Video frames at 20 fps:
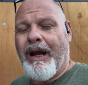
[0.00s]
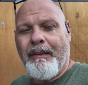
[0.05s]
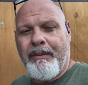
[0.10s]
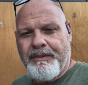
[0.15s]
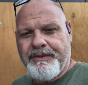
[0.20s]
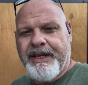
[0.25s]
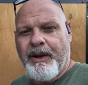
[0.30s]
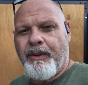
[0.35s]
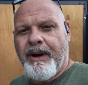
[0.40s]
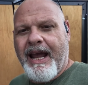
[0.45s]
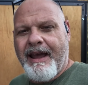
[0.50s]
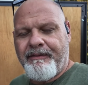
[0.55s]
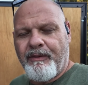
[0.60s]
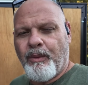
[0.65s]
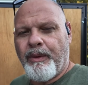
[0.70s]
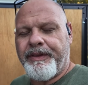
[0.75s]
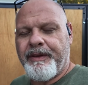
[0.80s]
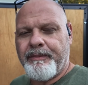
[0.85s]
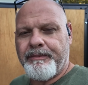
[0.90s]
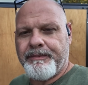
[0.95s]
problems they were
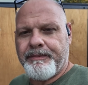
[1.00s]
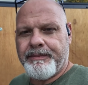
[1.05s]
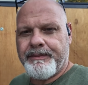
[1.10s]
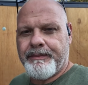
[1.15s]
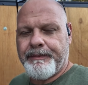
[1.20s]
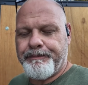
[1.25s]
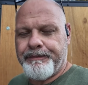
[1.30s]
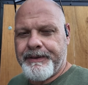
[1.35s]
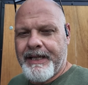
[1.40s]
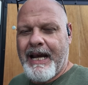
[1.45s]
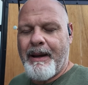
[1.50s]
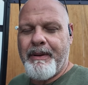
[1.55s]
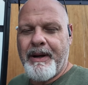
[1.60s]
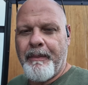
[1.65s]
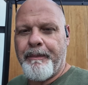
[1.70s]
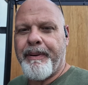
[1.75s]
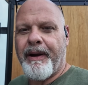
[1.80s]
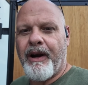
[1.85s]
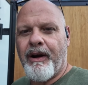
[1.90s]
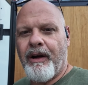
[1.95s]
having with them
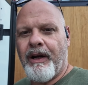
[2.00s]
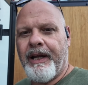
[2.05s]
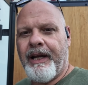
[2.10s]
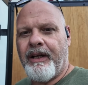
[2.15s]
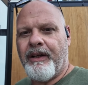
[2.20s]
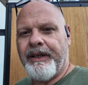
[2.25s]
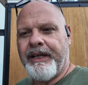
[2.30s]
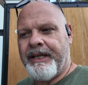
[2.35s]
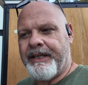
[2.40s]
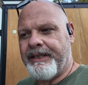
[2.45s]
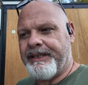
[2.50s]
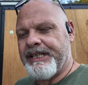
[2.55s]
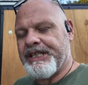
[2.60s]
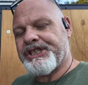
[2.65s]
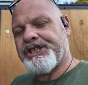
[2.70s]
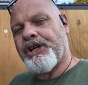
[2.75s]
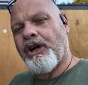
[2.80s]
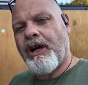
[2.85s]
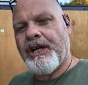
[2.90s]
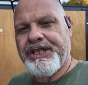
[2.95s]
timing in parallel and
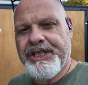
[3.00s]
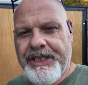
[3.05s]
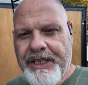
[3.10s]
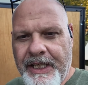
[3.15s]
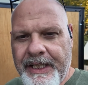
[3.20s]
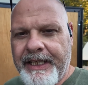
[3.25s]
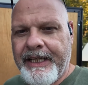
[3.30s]
discharging